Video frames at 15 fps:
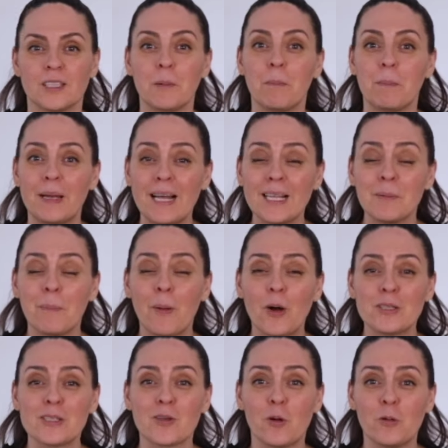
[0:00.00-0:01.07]
The plant
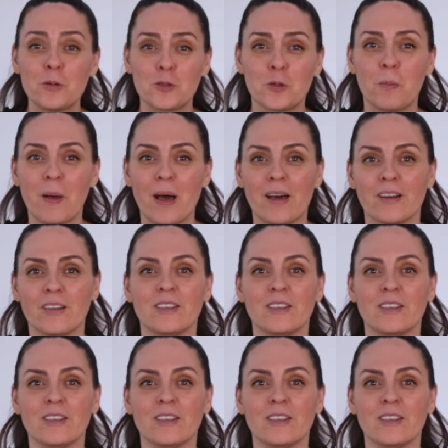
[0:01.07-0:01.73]
pots also matter,